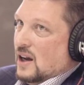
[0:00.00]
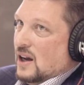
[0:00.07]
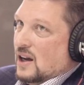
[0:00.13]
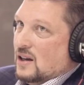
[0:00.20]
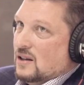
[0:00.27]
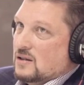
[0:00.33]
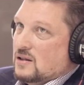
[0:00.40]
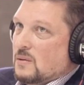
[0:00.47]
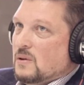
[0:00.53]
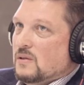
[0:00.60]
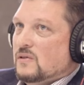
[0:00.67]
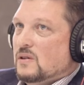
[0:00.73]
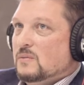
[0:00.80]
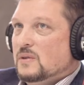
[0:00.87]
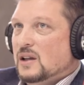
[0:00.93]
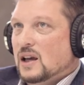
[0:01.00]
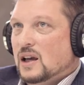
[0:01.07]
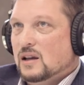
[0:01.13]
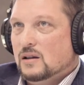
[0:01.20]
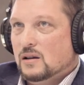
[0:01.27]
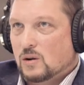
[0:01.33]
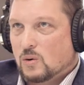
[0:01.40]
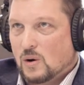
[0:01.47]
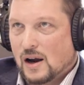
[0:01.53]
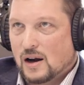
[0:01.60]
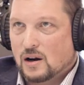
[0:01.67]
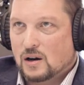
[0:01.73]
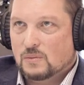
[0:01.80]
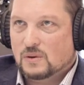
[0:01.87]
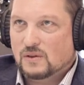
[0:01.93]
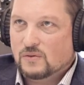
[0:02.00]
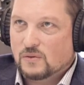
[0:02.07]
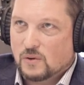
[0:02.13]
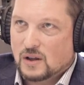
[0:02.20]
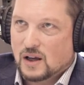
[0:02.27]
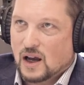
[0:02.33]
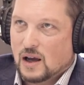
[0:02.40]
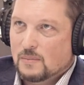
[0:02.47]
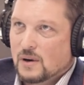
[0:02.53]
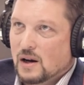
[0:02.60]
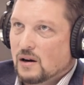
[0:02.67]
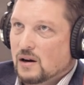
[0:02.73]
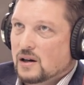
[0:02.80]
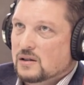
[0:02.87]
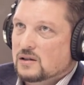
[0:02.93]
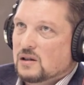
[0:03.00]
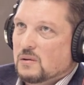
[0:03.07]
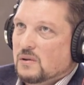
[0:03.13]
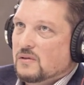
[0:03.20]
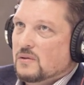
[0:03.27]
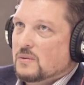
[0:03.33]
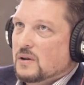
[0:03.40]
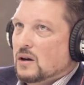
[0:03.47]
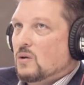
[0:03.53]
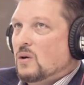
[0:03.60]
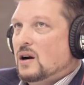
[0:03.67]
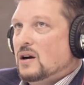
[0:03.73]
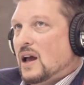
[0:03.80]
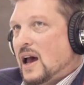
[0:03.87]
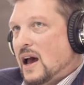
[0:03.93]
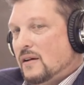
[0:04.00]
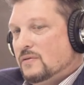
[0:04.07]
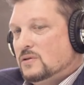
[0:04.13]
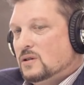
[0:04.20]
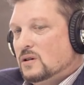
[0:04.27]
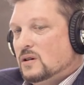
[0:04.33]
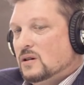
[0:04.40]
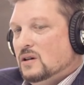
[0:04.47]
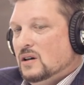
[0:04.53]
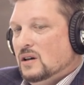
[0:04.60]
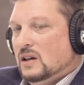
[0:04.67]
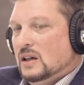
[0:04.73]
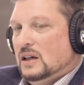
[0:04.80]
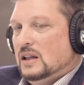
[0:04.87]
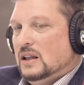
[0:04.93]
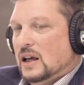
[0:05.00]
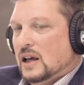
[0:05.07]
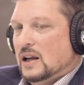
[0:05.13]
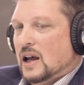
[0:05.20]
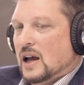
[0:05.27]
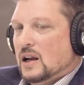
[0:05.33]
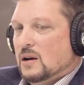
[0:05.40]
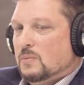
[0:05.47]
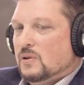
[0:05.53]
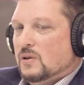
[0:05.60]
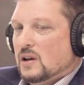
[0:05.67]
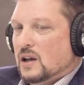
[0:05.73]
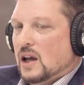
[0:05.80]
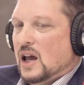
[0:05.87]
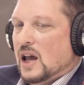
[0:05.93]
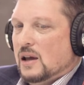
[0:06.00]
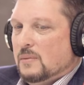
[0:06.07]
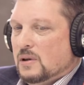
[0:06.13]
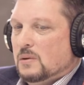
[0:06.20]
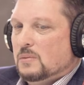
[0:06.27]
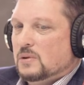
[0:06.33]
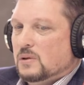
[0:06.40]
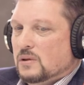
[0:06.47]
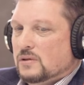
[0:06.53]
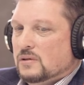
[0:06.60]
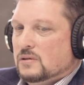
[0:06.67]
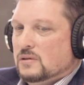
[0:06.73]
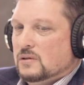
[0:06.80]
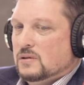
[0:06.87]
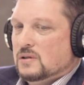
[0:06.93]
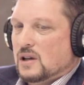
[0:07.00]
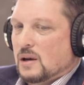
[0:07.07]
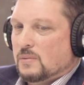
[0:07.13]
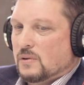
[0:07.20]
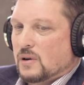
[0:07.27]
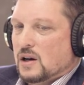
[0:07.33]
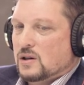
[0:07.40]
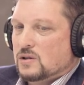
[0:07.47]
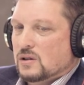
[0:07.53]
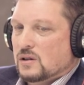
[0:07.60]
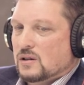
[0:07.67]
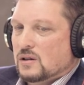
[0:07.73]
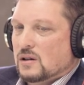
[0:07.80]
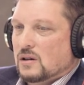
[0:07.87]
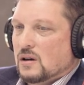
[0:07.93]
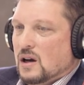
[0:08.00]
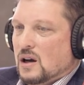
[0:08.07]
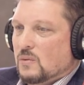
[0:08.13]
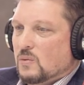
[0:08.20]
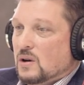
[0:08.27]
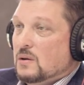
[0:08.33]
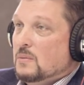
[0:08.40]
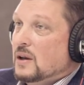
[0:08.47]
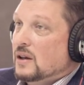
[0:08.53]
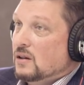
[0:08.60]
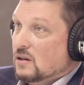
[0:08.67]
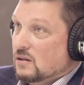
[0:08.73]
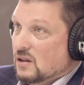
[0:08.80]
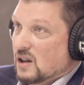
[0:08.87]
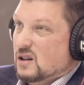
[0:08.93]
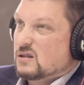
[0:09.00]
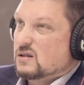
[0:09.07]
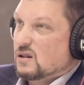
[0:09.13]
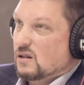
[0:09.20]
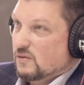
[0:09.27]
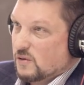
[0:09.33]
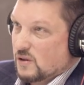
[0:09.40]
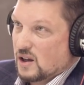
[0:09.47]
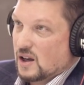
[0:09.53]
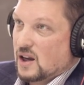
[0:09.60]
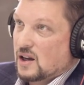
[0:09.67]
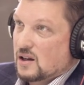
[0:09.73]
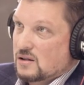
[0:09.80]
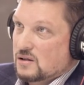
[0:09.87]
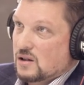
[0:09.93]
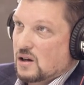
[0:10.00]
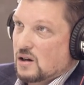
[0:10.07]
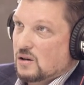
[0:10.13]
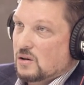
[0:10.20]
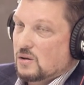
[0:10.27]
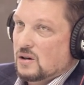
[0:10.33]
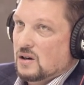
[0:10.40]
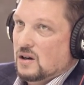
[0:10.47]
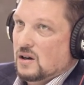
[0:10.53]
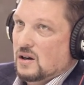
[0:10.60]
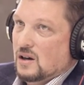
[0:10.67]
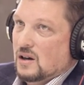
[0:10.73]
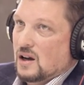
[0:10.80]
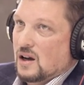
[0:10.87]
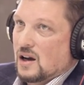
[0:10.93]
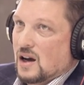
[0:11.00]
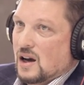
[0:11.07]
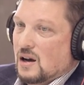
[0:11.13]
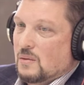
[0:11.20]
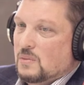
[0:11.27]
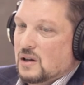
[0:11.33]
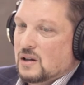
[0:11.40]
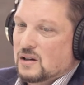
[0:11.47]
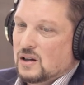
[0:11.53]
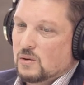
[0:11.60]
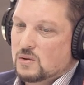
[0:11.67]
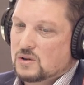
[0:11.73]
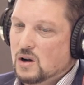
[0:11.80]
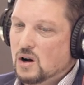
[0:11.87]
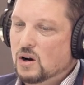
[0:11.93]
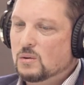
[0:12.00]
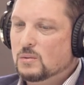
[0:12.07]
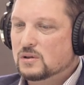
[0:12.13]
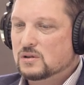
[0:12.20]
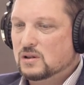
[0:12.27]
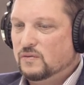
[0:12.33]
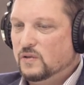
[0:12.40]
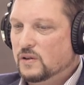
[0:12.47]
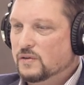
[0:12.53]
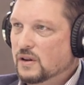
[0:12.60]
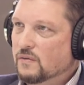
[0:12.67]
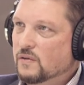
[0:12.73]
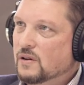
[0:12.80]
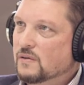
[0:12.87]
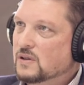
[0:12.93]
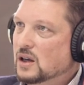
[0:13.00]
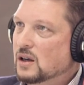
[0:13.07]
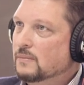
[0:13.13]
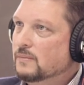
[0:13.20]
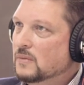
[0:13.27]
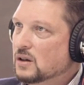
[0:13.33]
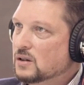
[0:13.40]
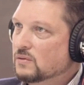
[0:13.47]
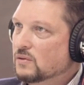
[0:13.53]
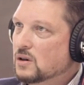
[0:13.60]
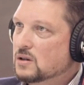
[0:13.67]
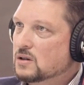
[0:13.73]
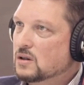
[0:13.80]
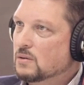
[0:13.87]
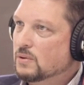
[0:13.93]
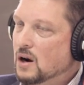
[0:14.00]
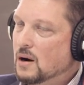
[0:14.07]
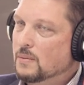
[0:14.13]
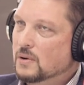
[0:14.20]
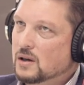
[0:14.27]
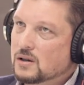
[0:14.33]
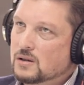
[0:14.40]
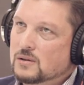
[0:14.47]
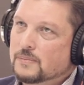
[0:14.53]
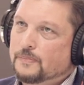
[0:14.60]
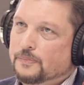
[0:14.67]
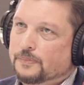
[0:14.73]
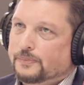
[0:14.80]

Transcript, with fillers: And some of them they had acquired before they got married, some of them they acquired after. They had had a pretty amiable separation, uh, wanted to make things good for the kids, you know. Uh, but it was almost 50 50 as far okay. as the properties.